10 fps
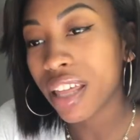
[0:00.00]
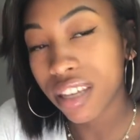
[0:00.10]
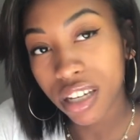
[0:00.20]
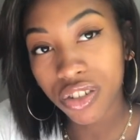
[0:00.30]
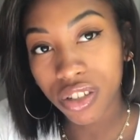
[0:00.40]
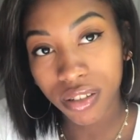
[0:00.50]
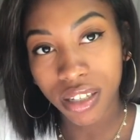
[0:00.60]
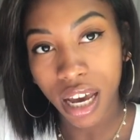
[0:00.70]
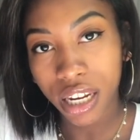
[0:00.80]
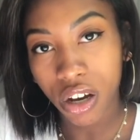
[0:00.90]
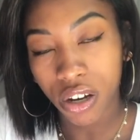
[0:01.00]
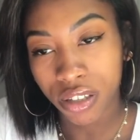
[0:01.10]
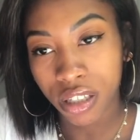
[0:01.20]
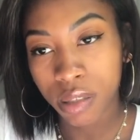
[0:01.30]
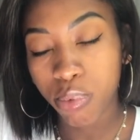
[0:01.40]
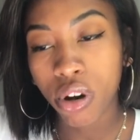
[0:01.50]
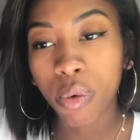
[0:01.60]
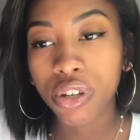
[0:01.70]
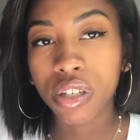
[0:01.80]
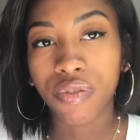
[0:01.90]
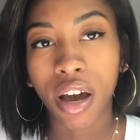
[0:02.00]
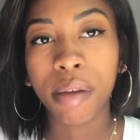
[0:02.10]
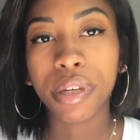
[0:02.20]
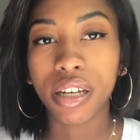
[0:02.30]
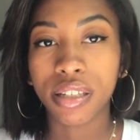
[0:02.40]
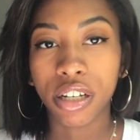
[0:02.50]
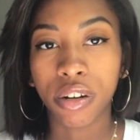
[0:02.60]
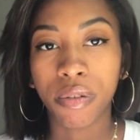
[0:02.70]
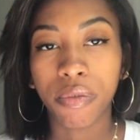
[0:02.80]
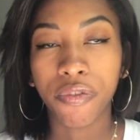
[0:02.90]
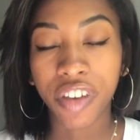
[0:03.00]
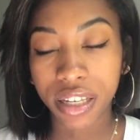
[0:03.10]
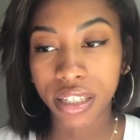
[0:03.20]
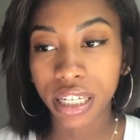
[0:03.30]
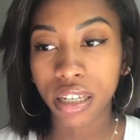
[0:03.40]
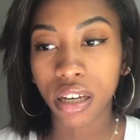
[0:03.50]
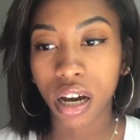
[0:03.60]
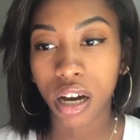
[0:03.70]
I think it's just the dining halls at this point, which is fine because they're fixing.